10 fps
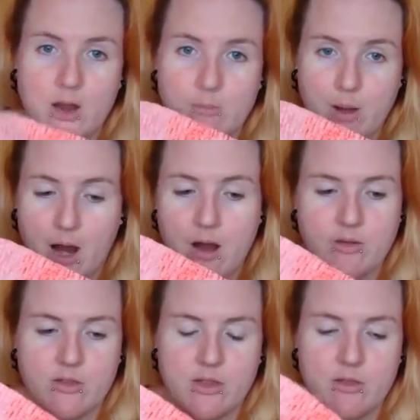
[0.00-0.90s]

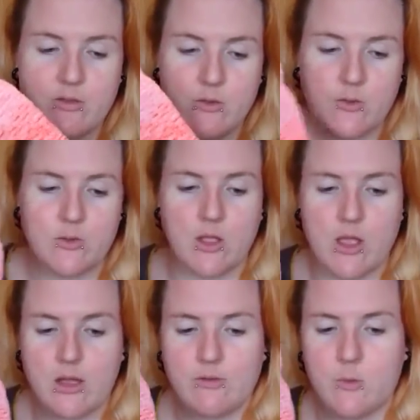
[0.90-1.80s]
comparison to the
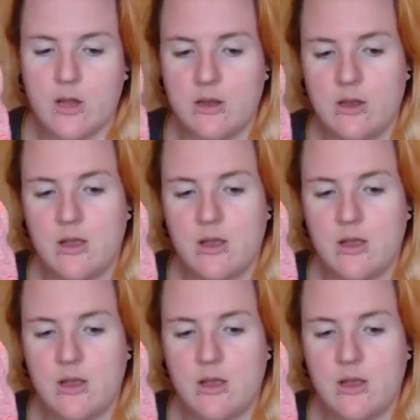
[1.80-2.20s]
last one.